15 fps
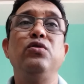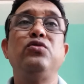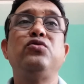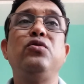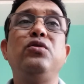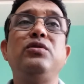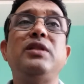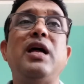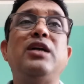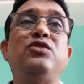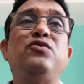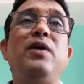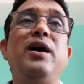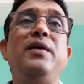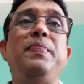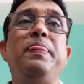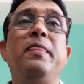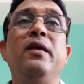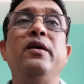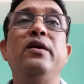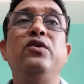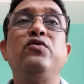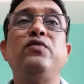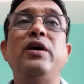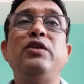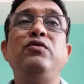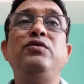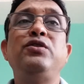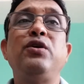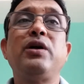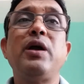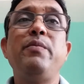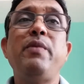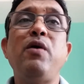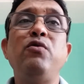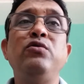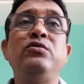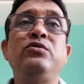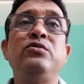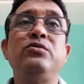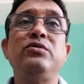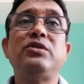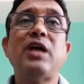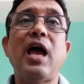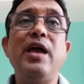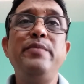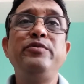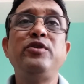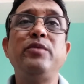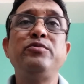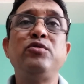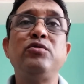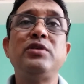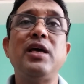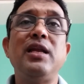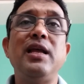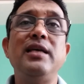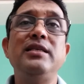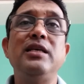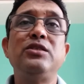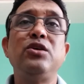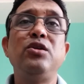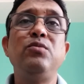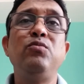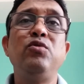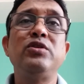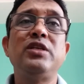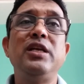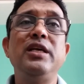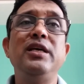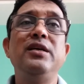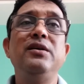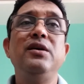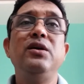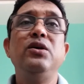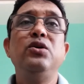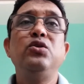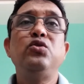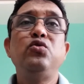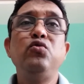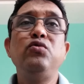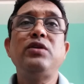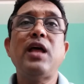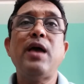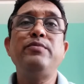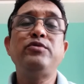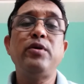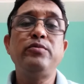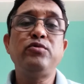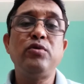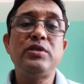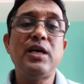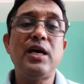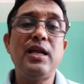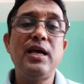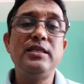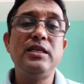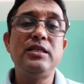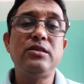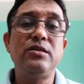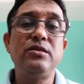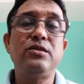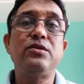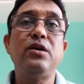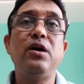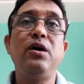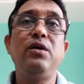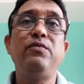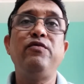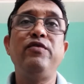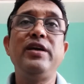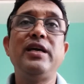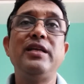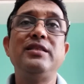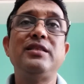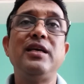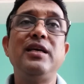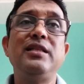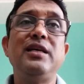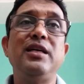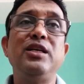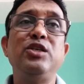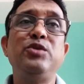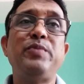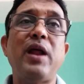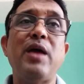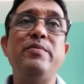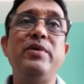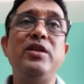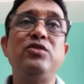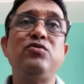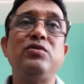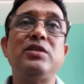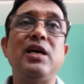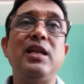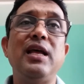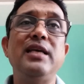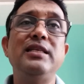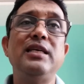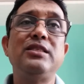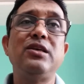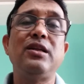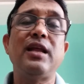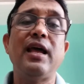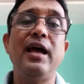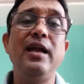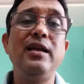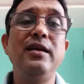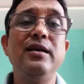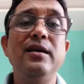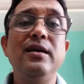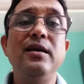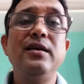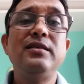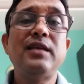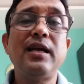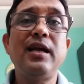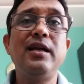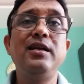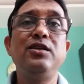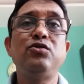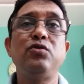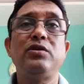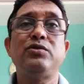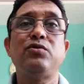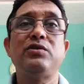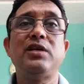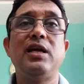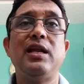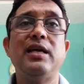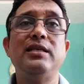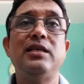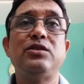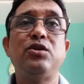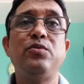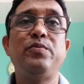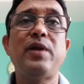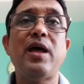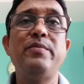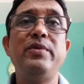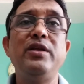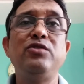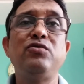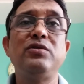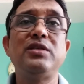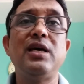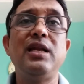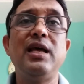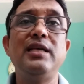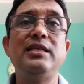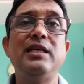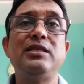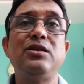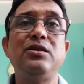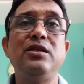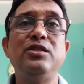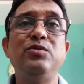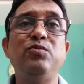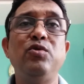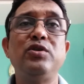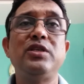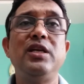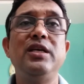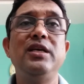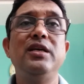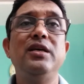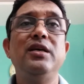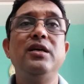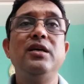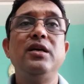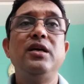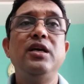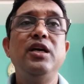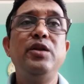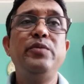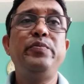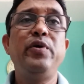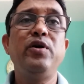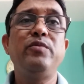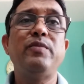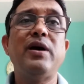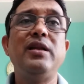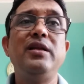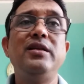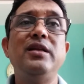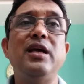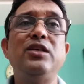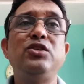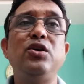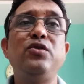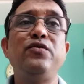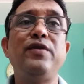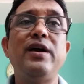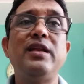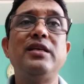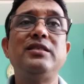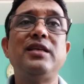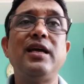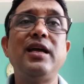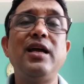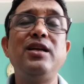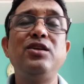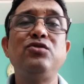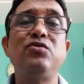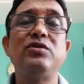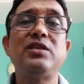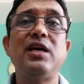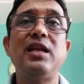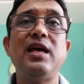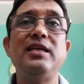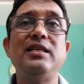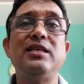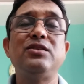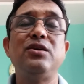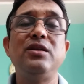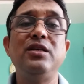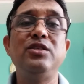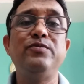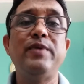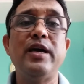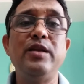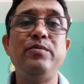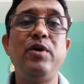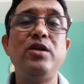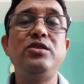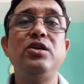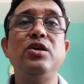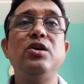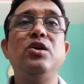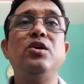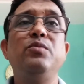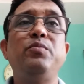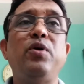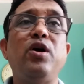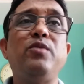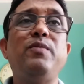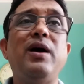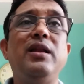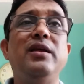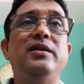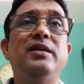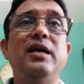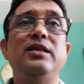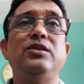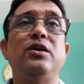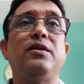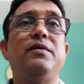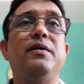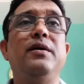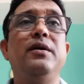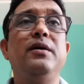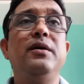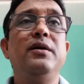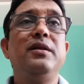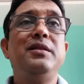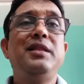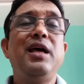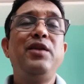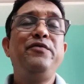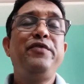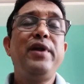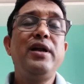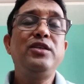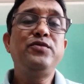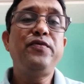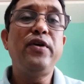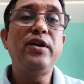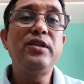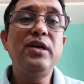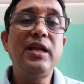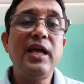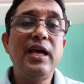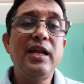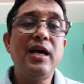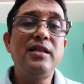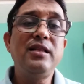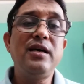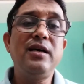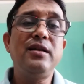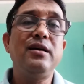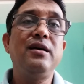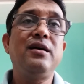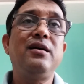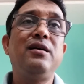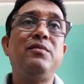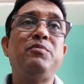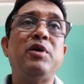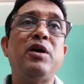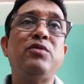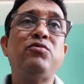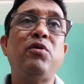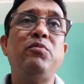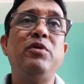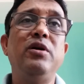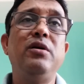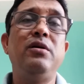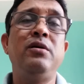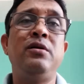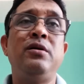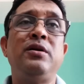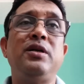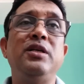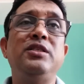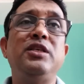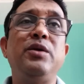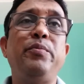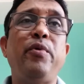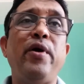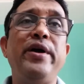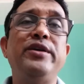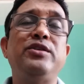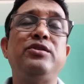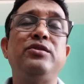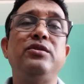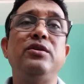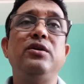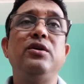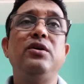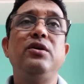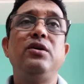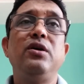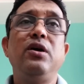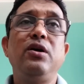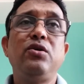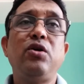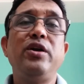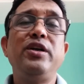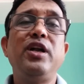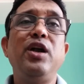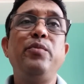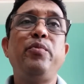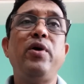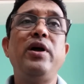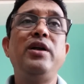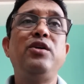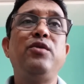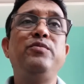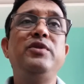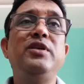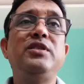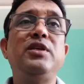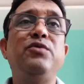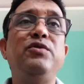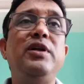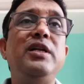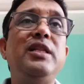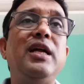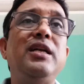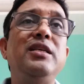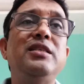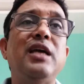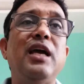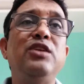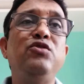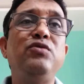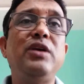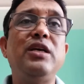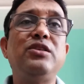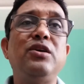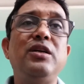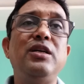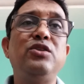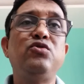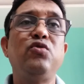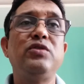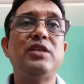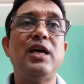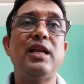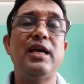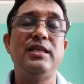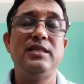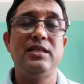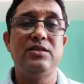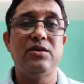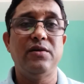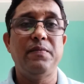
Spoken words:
So that's why when we talk about types of socialization, mostly two types of socializations we can say, that is primary socialization and secondary socialization. Primary socialization is mostly informal in nature, whereas secondary socialization is very much formal in nature. Then friends, further another teaching point, content point of this unit, that is education and socialization.